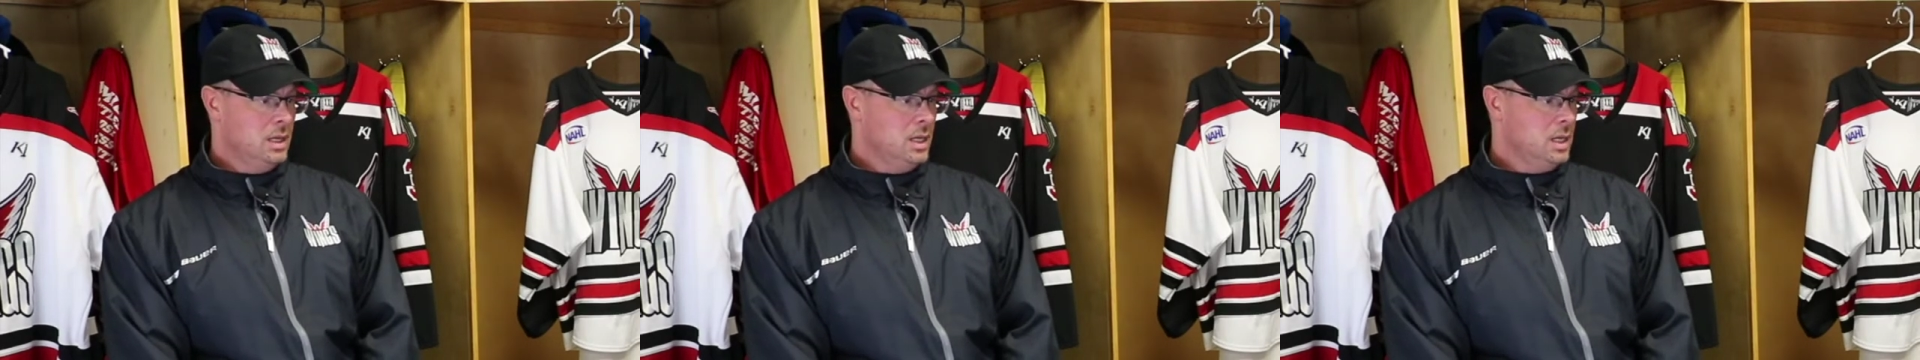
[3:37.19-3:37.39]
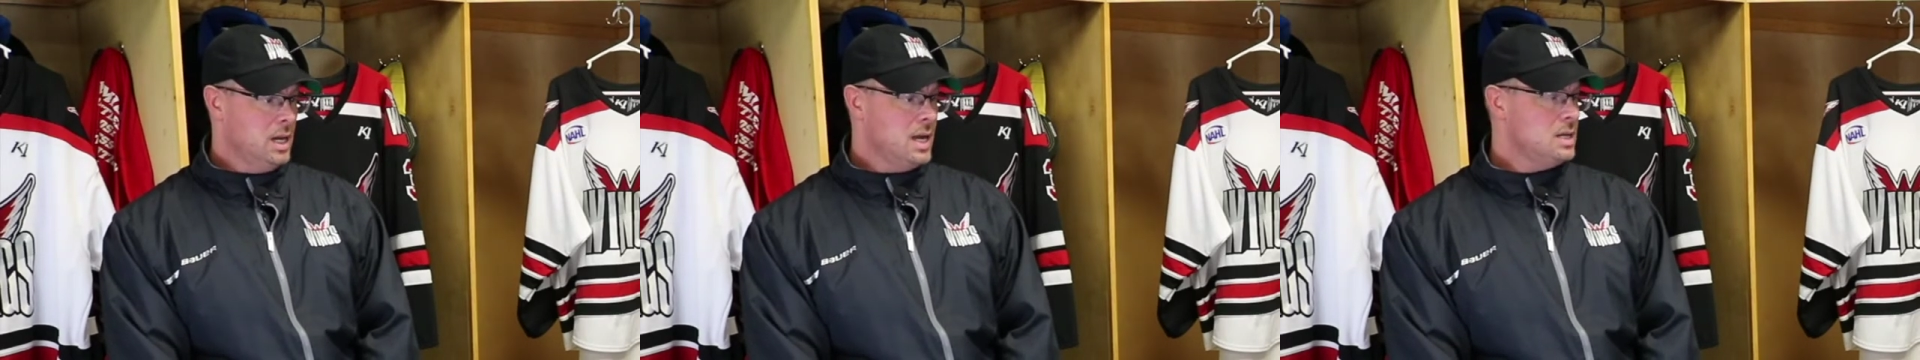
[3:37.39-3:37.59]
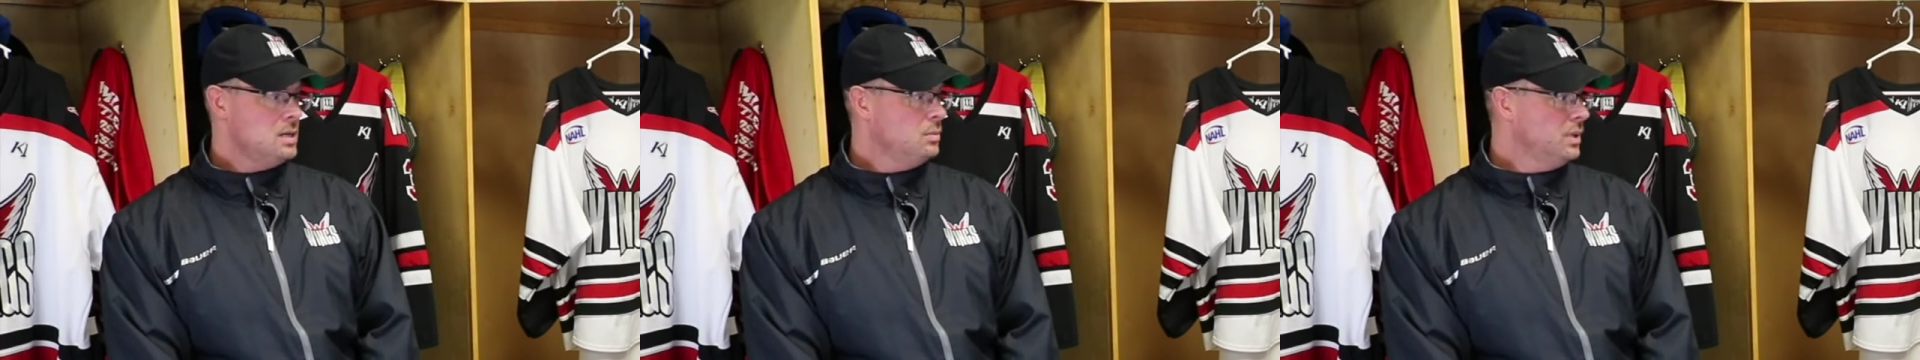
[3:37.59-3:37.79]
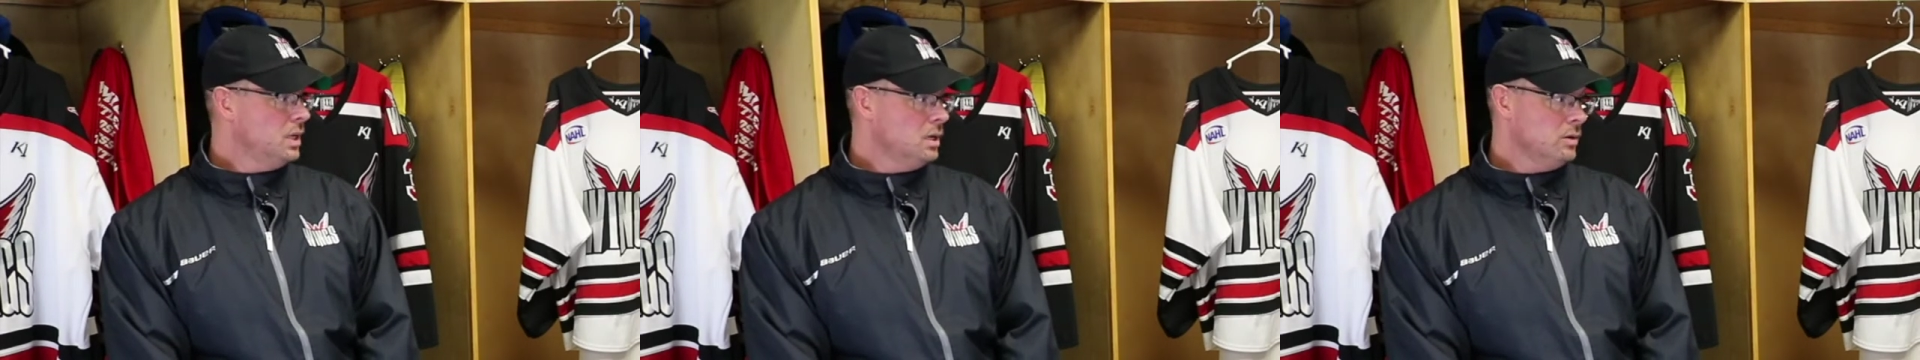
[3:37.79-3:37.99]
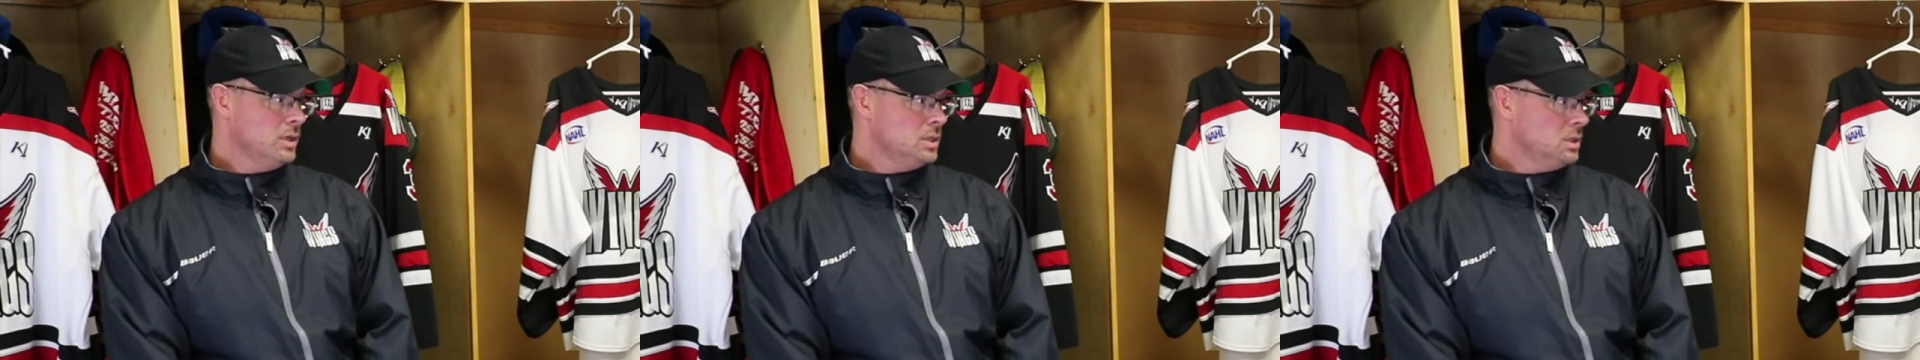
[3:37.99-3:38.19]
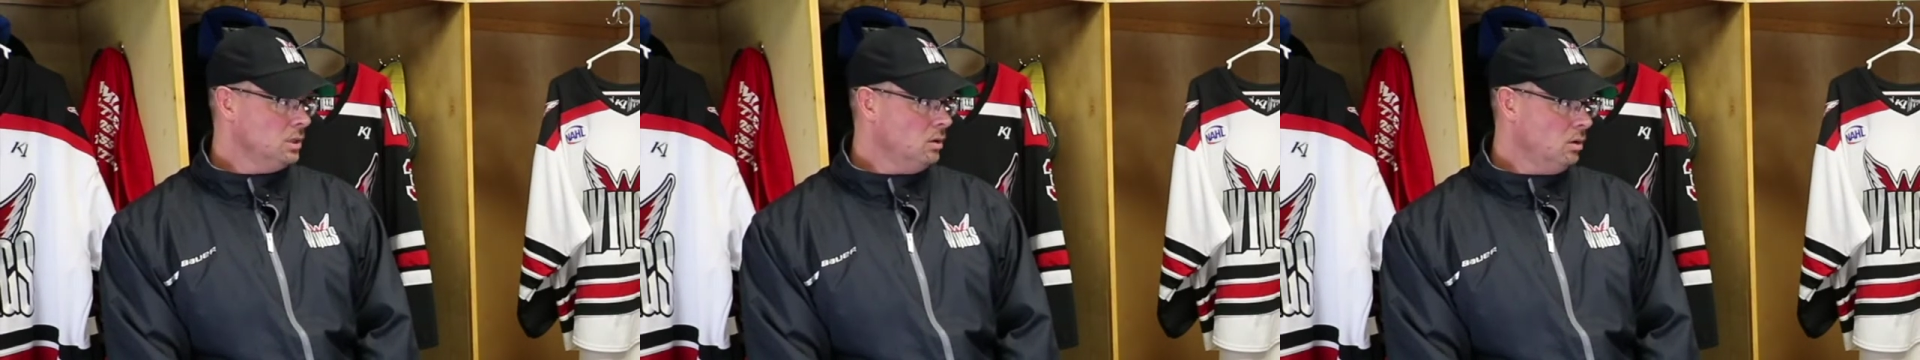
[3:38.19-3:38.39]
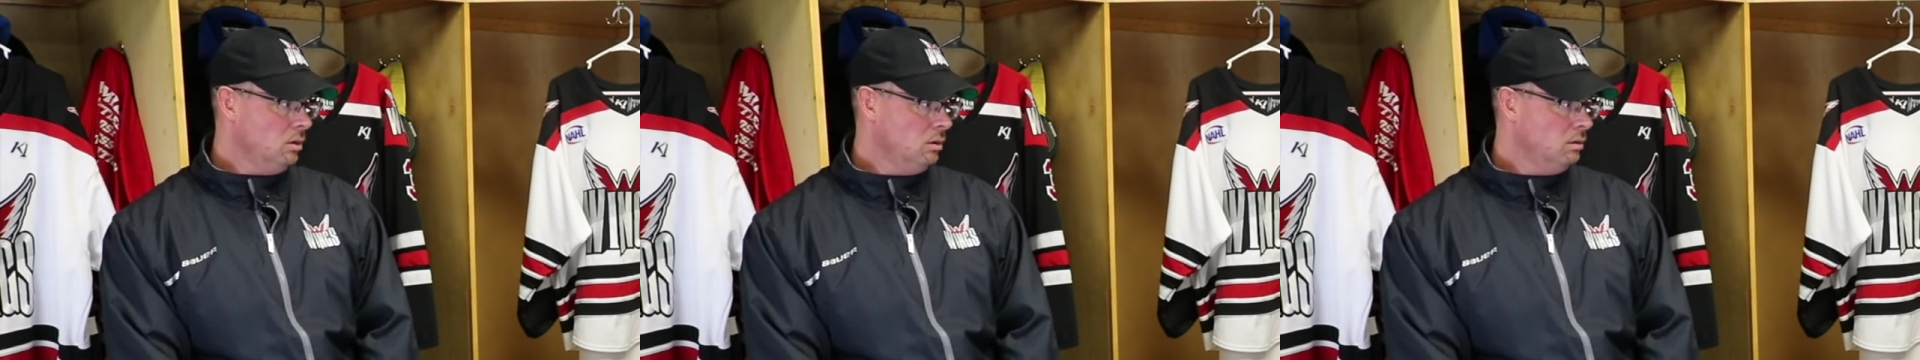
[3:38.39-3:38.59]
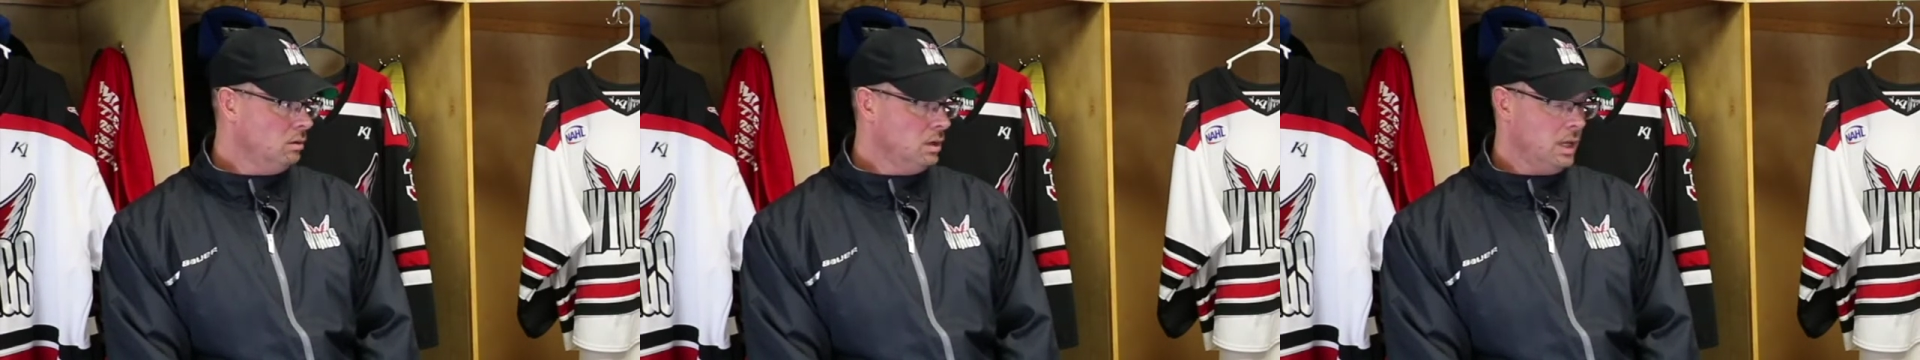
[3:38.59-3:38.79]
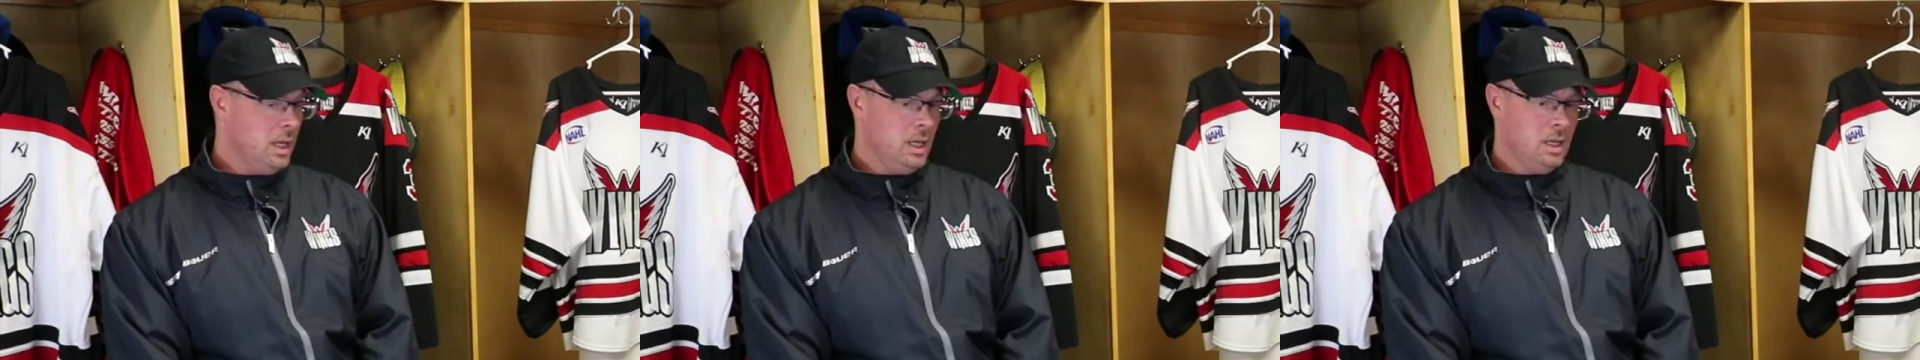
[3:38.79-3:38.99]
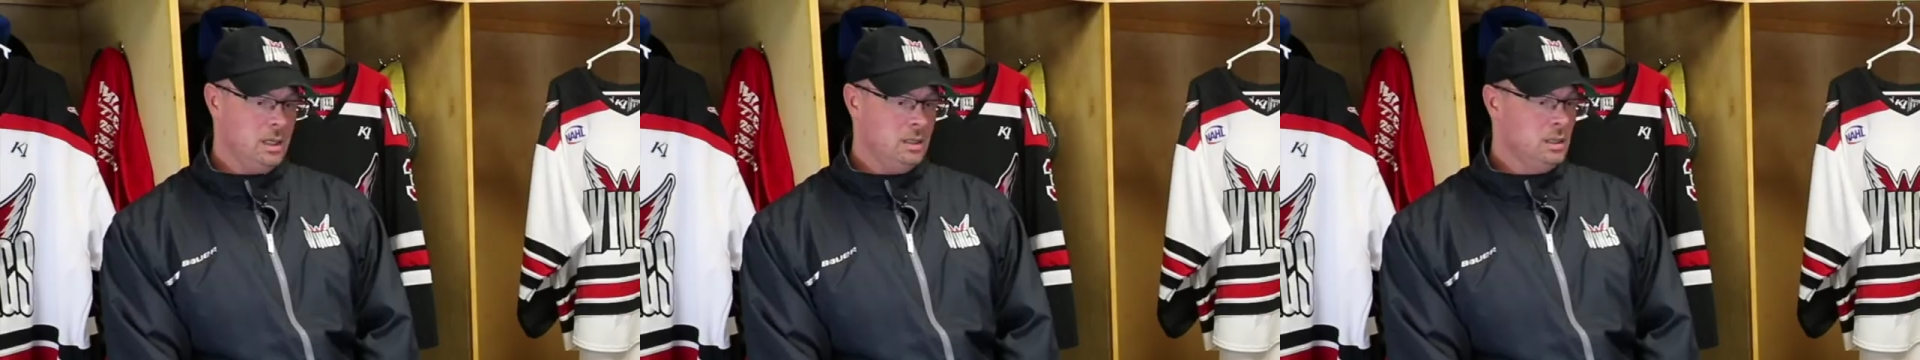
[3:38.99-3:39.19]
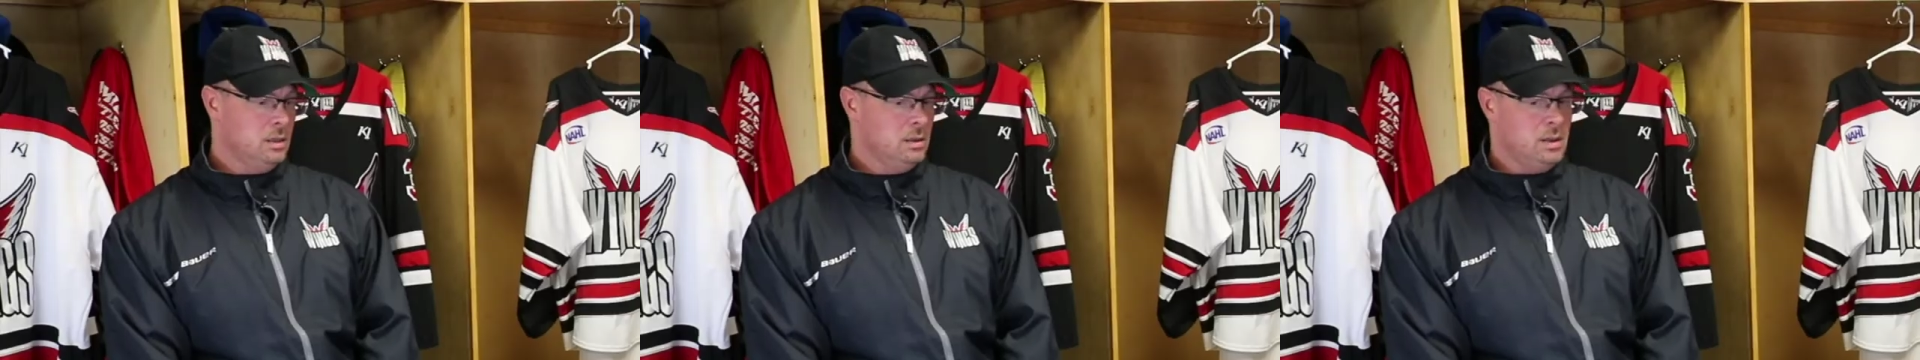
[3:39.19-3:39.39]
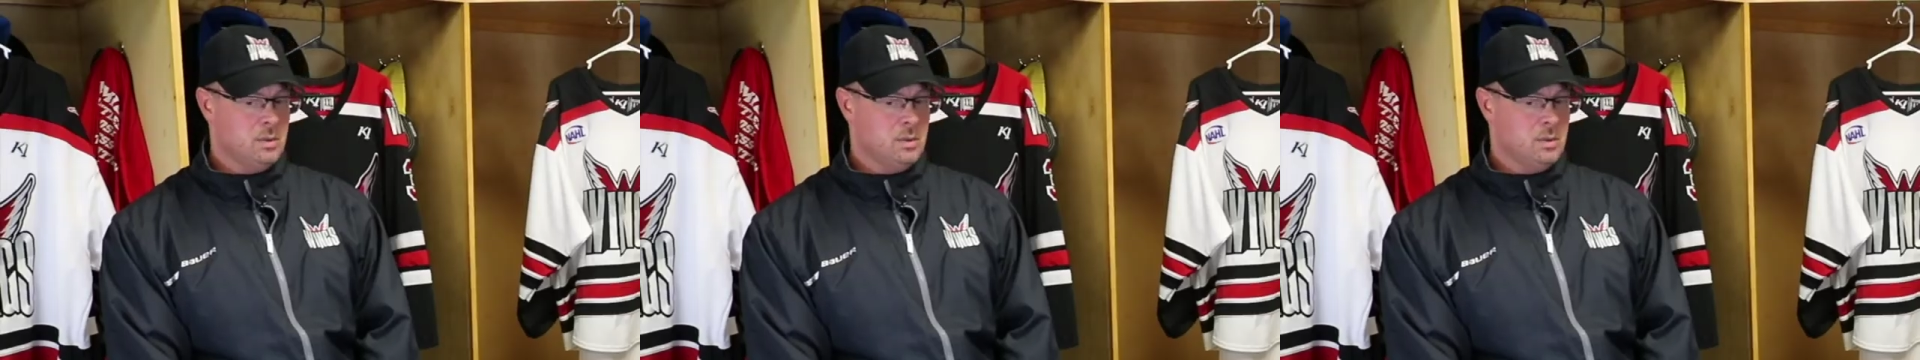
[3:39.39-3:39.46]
it had to be a greasy goal. Yeah. That